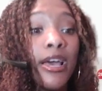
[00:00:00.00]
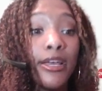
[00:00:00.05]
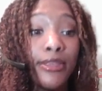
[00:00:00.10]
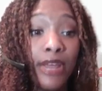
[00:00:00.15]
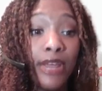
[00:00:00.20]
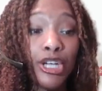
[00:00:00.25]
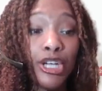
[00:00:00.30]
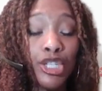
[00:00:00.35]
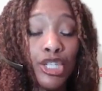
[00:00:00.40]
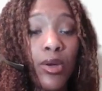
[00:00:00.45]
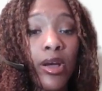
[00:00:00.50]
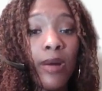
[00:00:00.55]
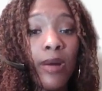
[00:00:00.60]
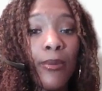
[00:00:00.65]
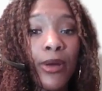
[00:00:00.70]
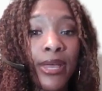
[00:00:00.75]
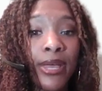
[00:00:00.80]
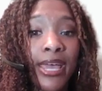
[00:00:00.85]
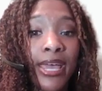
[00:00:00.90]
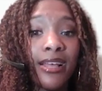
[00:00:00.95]
they're showing up
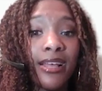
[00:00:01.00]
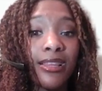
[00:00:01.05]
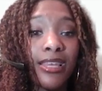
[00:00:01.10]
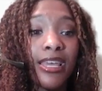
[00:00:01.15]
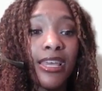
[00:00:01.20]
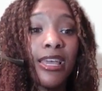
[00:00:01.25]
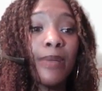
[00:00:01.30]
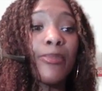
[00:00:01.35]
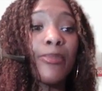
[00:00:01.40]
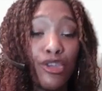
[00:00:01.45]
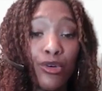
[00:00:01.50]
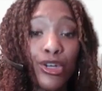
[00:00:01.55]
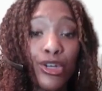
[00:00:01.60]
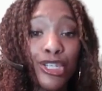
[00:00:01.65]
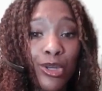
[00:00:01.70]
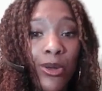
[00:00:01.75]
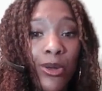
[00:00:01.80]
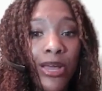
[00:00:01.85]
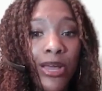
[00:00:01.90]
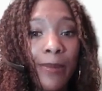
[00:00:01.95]
organically, you're
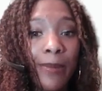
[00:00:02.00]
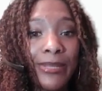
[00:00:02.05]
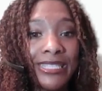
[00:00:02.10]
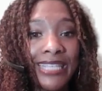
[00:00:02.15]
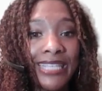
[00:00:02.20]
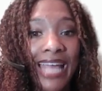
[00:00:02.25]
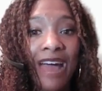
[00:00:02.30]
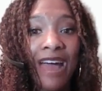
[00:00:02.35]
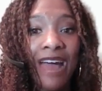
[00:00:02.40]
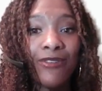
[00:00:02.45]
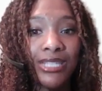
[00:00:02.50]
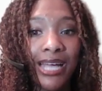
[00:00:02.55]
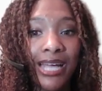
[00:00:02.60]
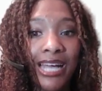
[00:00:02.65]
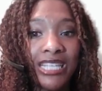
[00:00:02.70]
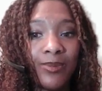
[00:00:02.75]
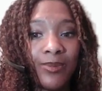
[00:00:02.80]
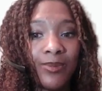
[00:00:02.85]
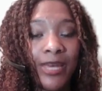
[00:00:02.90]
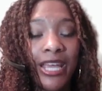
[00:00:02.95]
showing up as an
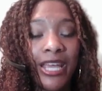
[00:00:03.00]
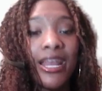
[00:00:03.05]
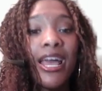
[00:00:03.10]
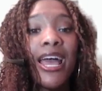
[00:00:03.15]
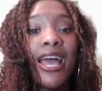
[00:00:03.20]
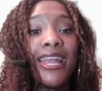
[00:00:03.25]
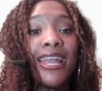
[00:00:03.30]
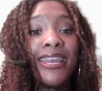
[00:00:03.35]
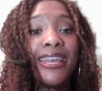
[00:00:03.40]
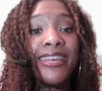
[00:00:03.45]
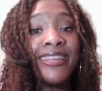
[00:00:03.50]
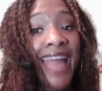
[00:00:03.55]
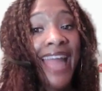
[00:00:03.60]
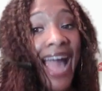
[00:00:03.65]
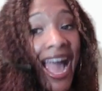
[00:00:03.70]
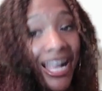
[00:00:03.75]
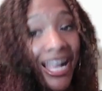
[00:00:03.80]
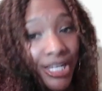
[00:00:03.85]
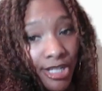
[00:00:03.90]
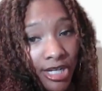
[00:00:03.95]
advertisement,
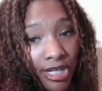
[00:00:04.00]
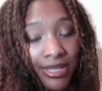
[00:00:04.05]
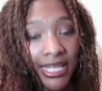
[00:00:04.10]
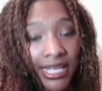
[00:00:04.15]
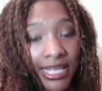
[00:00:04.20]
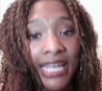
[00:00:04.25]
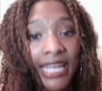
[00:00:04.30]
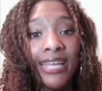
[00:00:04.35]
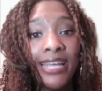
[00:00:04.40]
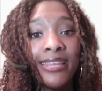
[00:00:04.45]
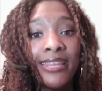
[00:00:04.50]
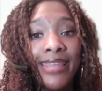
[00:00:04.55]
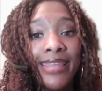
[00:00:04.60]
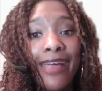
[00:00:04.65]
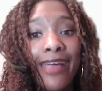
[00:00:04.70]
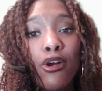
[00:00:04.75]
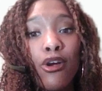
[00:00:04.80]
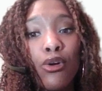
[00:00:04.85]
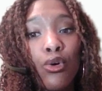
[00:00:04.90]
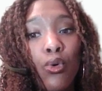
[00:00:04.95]
naturally
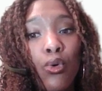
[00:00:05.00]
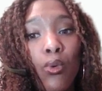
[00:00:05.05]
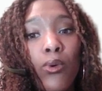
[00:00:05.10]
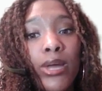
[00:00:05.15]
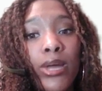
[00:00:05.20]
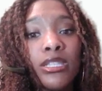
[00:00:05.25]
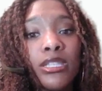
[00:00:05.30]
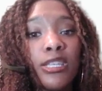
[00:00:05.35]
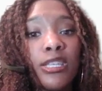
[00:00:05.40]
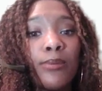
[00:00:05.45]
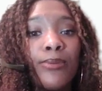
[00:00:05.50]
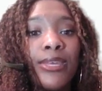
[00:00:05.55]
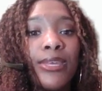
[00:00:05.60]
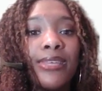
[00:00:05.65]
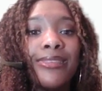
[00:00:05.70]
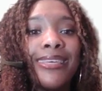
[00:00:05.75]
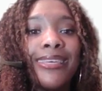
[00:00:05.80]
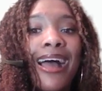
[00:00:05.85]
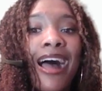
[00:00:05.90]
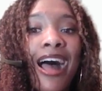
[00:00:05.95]
they're going to be
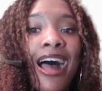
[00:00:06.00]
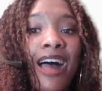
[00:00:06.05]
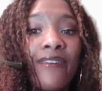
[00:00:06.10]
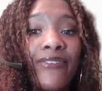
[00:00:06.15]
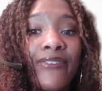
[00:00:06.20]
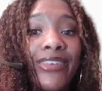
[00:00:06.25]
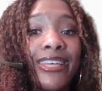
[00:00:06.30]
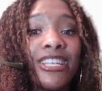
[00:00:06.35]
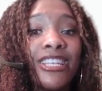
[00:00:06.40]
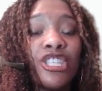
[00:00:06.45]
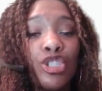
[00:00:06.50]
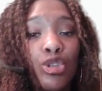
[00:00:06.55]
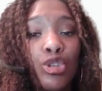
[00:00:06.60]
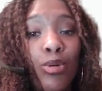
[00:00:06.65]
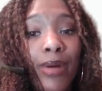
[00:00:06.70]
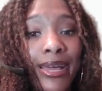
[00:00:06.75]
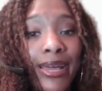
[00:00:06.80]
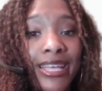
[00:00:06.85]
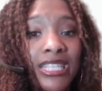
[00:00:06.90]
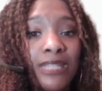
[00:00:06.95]
the obvious
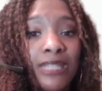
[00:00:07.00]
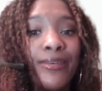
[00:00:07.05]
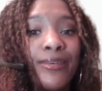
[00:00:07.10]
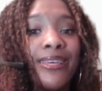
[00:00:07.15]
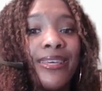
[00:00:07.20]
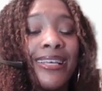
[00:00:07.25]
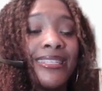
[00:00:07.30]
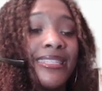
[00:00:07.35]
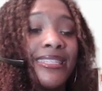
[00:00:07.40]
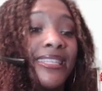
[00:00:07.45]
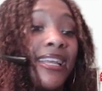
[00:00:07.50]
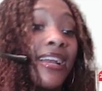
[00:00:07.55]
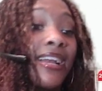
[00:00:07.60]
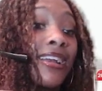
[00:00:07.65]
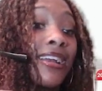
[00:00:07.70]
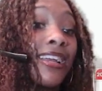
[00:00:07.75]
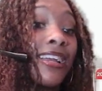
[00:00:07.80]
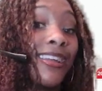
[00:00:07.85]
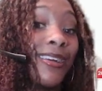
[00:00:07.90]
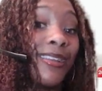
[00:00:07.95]
choice because
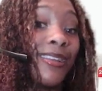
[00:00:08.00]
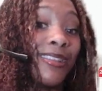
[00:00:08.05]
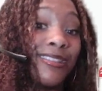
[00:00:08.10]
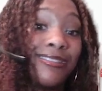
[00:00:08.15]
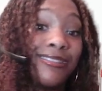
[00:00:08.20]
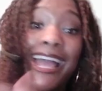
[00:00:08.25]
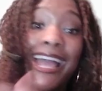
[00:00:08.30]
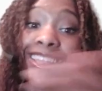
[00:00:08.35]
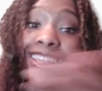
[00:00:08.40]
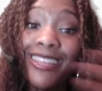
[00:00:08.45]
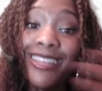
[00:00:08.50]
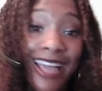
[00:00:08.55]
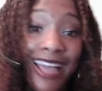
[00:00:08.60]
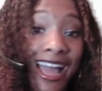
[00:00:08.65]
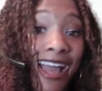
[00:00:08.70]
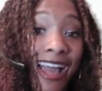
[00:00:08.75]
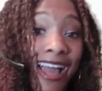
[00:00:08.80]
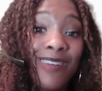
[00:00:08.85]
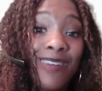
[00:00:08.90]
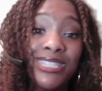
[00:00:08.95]
they likely
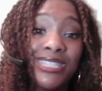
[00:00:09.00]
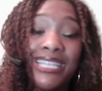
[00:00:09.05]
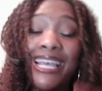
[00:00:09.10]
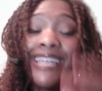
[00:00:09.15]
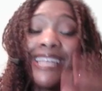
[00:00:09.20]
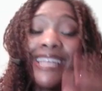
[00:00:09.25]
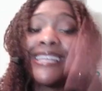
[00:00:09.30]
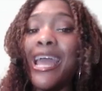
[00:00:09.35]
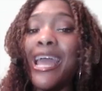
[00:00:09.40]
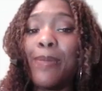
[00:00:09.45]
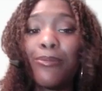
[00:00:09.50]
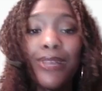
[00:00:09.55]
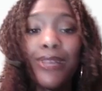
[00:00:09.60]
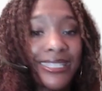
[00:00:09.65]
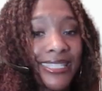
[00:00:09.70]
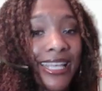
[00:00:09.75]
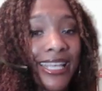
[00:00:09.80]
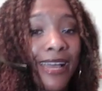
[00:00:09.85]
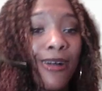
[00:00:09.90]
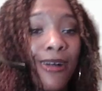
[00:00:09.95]
have 10K
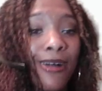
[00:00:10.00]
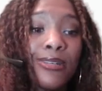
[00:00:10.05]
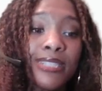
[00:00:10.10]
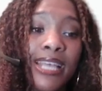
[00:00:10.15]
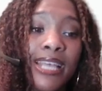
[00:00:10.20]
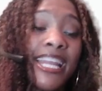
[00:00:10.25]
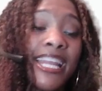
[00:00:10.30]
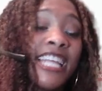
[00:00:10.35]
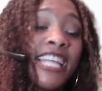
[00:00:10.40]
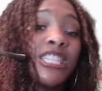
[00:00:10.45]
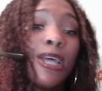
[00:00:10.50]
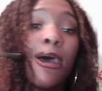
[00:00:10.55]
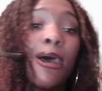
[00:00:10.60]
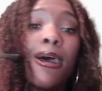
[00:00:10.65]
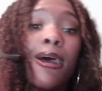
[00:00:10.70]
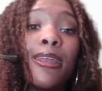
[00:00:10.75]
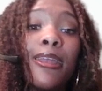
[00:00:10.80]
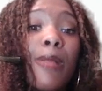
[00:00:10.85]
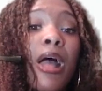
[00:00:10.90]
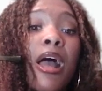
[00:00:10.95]
plus sales and a
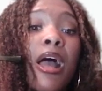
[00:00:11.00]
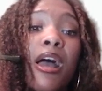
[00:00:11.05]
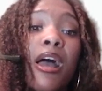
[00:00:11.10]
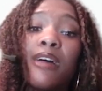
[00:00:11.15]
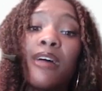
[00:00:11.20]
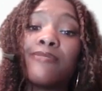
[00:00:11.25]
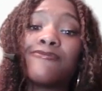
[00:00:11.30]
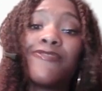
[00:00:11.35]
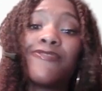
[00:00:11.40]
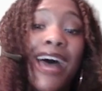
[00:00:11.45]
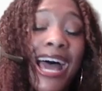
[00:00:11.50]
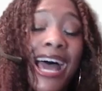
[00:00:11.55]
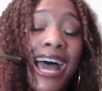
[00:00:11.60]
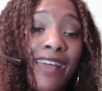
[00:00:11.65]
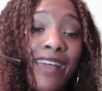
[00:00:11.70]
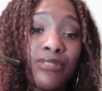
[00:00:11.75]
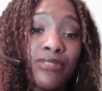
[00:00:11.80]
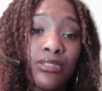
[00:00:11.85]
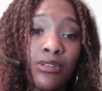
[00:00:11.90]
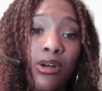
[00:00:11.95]
ton of
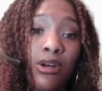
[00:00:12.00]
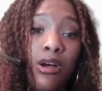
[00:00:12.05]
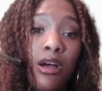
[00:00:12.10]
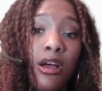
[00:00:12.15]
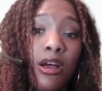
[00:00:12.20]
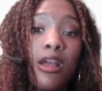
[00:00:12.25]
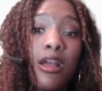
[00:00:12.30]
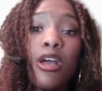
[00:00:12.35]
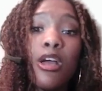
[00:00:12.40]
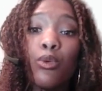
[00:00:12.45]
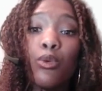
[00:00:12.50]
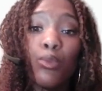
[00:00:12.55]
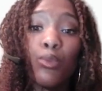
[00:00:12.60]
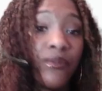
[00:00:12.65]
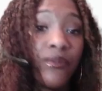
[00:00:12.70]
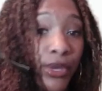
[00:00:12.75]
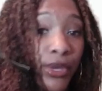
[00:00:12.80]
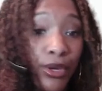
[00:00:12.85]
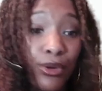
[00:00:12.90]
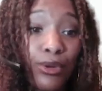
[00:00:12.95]
5-star
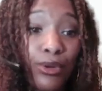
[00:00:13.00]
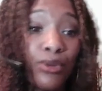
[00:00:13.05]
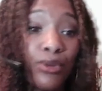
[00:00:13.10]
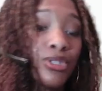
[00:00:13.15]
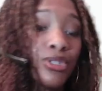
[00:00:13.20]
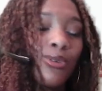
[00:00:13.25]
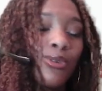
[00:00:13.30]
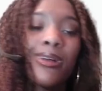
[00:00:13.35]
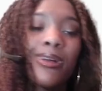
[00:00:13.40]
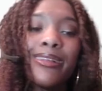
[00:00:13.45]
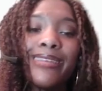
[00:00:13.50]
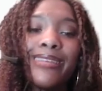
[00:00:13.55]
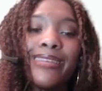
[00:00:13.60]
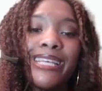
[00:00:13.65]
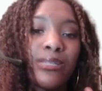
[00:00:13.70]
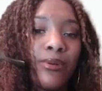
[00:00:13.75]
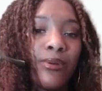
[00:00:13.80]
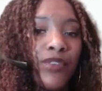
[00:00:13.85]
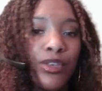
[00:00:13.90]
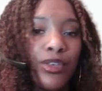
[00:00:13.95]
reviews, or at
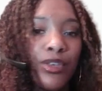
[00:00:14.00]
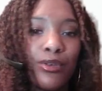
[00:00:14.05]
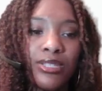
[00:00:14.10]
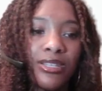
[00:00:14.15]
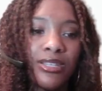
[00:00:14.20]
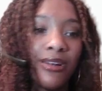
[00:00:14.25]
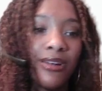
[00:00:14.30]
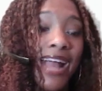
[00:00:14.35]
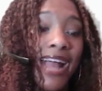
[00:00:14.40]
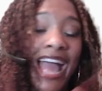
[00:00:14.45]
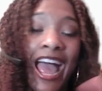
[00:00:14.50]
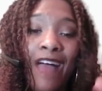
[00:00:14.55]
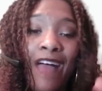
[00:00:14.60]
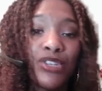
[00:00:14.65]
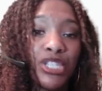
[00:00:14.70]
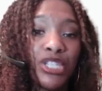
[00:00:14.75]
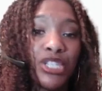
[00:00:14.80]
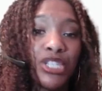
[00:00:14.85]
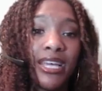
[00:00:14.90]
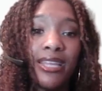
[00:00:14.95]
least reviews that are
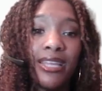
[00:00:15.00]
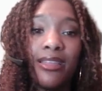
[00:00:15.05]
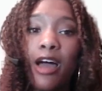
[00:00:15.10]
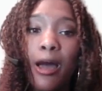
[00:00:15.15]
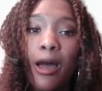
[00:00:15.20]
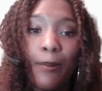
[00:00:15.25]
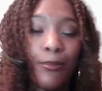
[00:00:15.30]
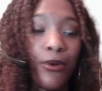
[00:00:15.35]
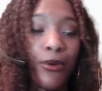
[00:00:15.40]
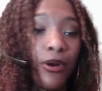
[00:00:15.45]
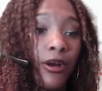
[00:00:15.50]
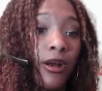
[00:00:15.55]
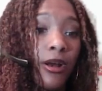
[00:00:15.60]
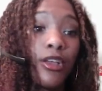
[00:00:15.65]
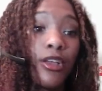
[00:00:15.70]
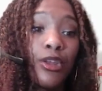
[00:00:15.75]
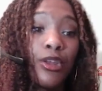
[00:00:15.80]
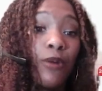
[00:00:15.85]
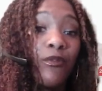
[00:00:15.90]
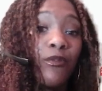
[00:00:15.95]
averaging in the upper
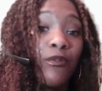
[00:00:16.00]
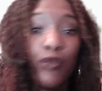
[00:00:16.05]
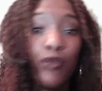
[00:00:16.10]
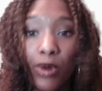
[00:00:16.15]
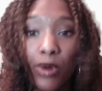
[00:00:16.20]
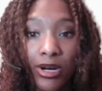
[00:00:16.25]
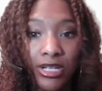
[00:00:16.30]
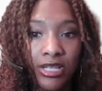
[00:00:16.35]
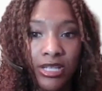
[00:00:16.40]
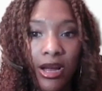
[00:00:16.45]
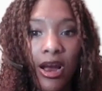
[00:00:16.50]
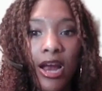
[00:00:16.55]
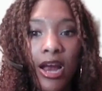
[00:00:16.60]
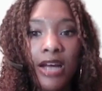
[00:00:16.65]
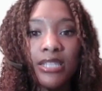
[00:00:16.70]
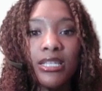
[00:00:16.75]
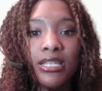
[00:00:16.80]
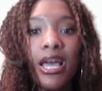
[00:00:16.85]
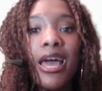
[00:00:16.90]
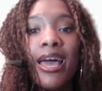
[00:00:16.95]
4
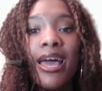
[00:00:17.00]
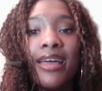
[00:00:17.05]
stars.